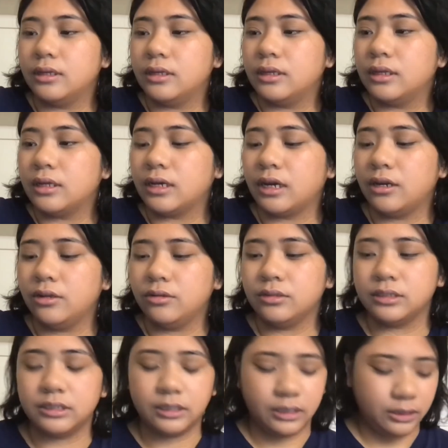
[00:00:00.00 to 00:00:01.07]
It kind of looks
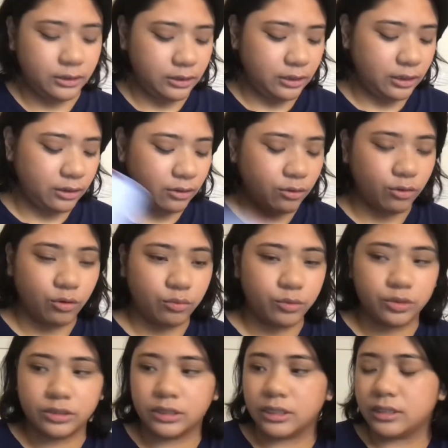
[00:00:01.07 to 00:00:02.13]
slightly like I
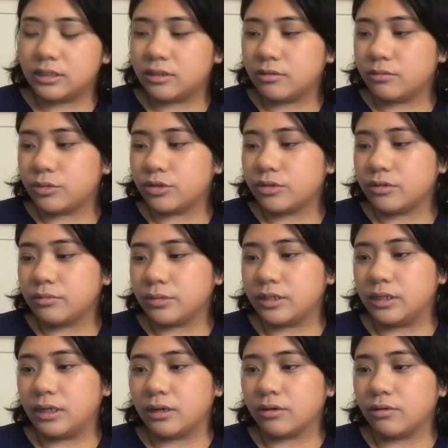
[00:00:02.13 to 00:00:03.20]
almost got a sunburn, but
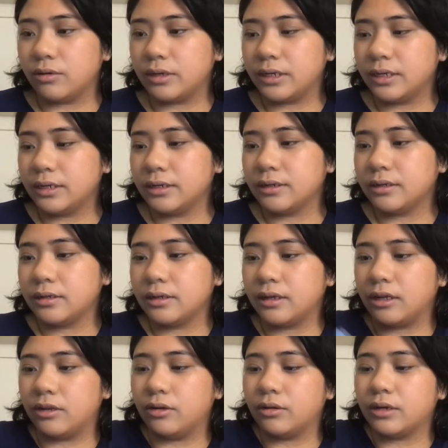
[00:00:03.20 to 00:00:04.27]
not quite. I
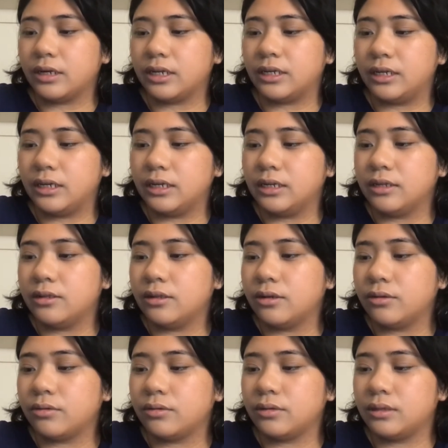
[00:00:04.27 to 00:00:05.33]
don't know, kind of digging it though.
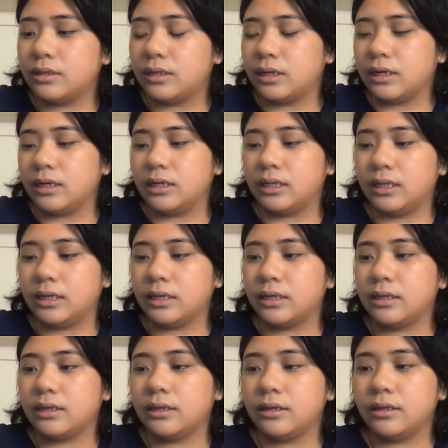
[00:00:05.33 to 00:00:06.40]
I don't know
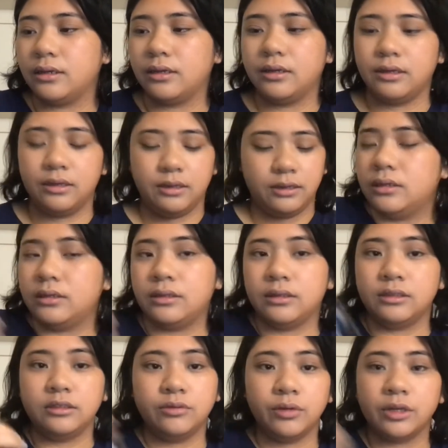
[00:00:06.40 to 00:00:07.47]
why. And this
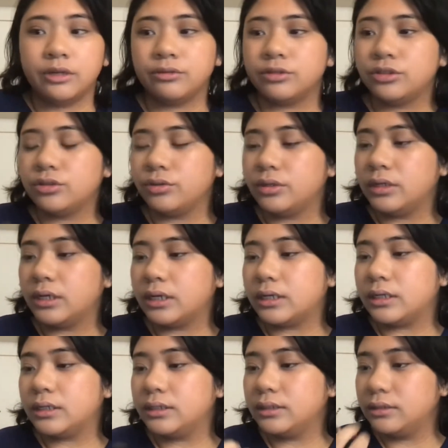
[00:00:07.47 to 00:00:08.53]
is what I'm going to show you
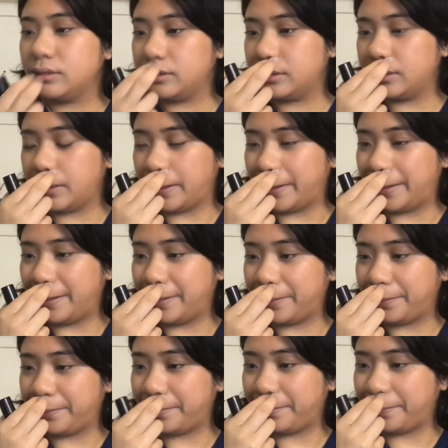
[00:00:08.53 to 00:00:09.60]
guys.
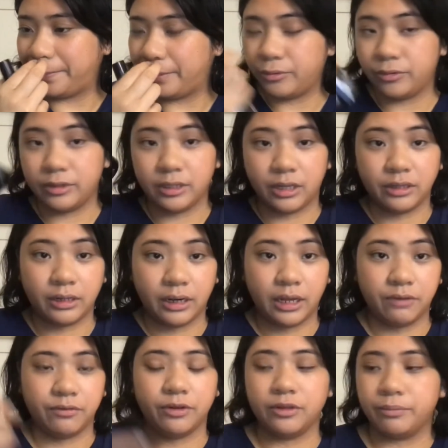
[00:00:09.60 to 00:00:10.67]
Now that I
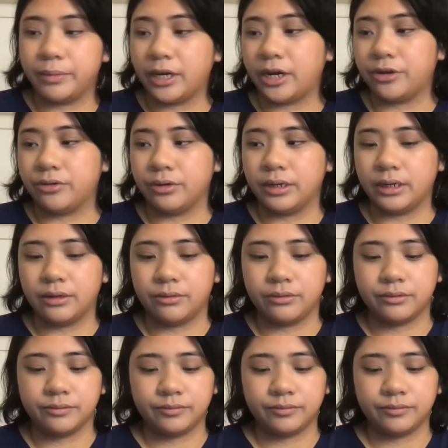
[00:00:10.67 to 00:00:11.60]
have all the powder down.